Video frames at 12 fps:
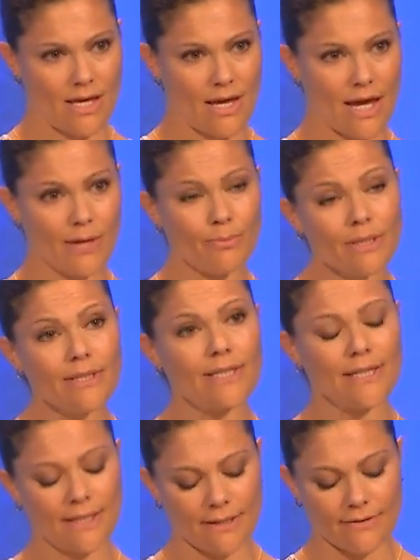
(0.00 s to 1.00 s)
I
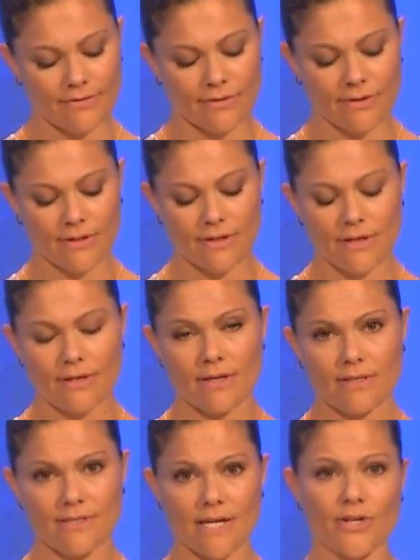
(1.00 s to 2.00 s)
believe
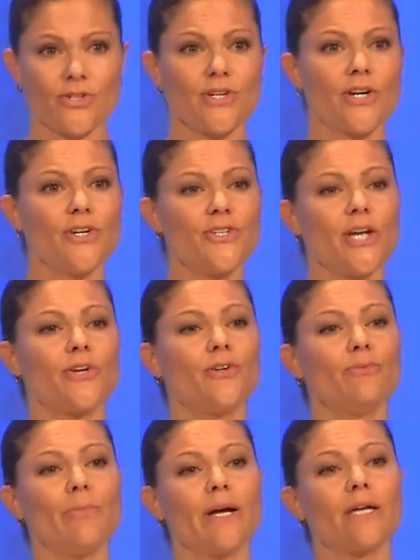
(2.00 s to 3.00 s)
Secretary
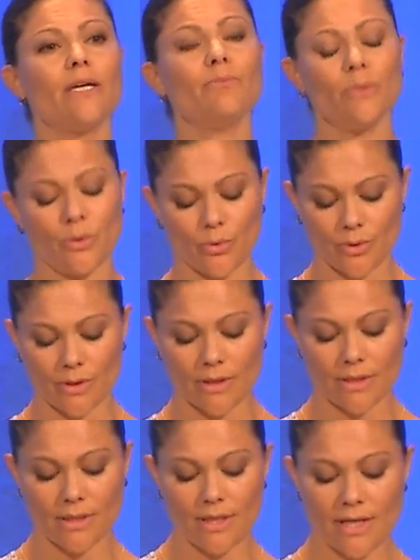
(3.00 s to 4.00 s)
General Ban
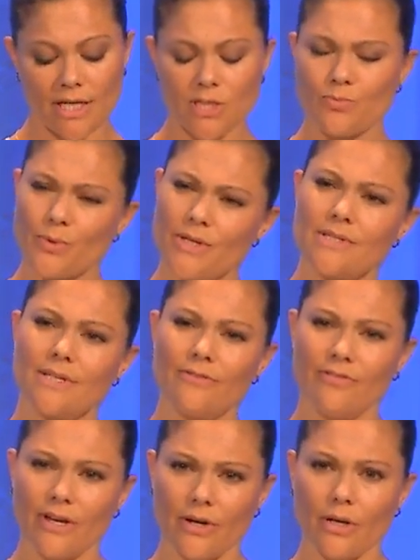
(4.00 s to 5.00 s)
Ki-moon expressed it
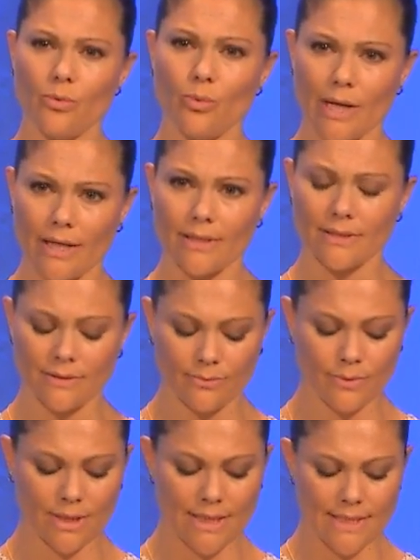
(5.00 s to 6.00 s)
very well
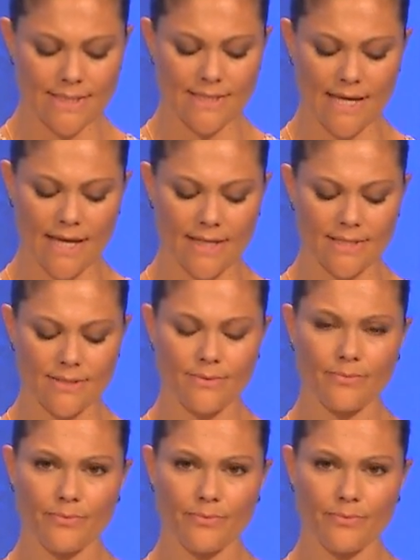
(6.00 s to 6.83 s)
when he said,